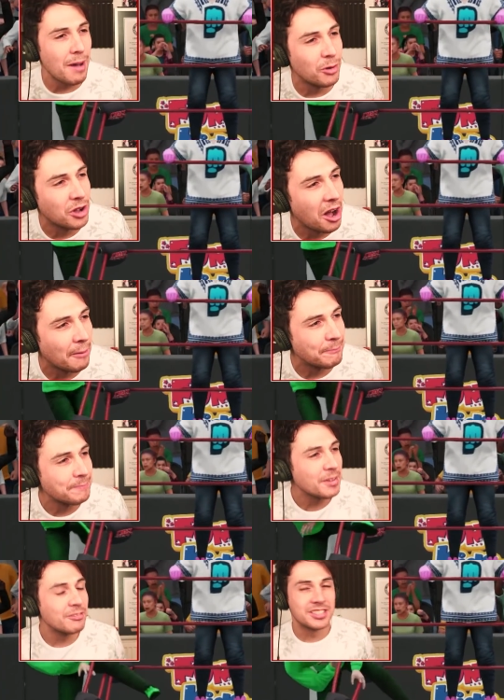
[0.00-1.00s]
Kwebbelkop,
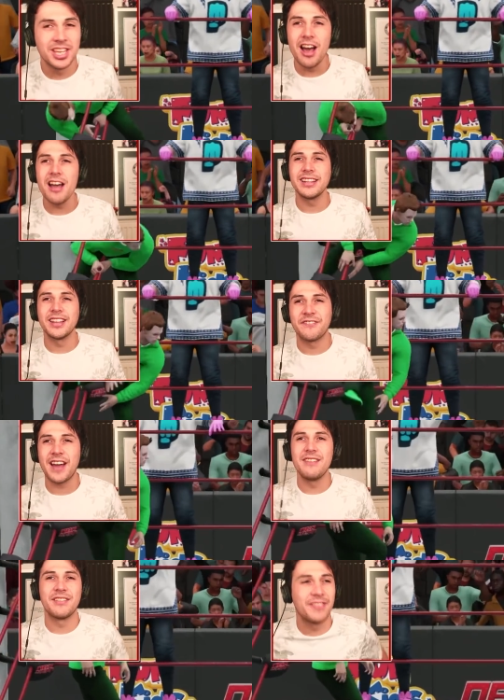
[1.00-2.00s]
returning the
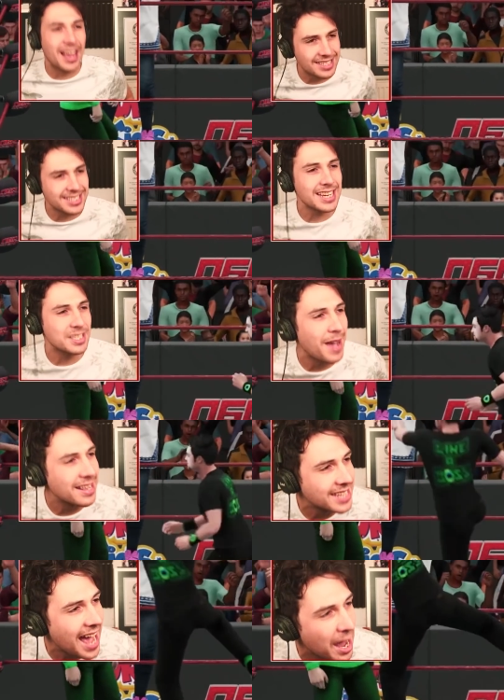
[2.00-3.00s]
favour from that
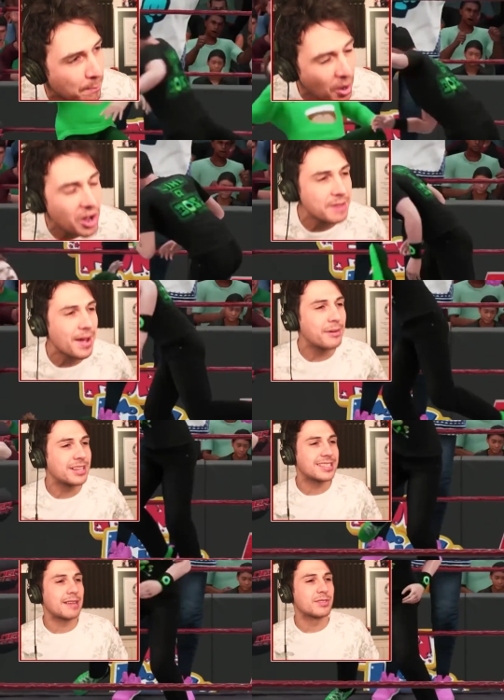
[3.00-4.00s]
6-man tag, putting him out
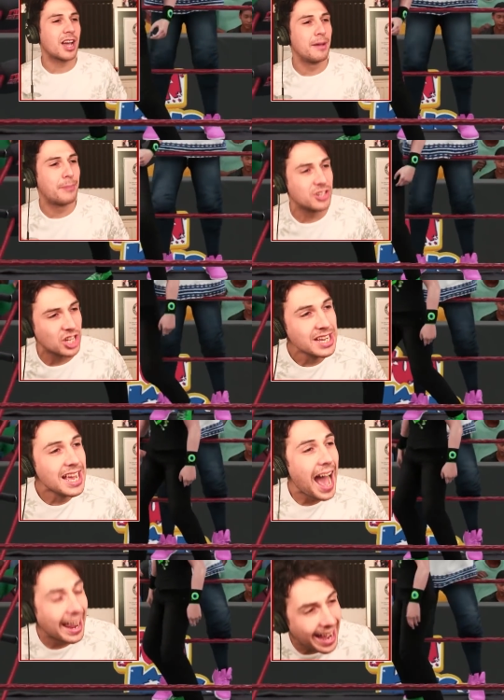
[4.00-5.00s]
with a Septiceye punch.
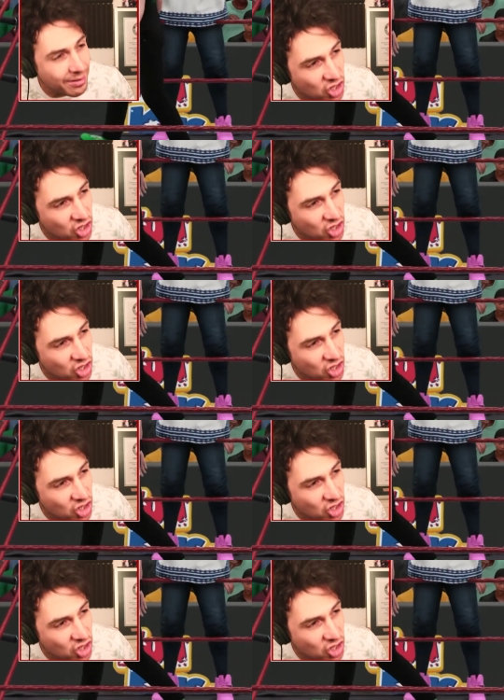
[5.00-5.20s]
And now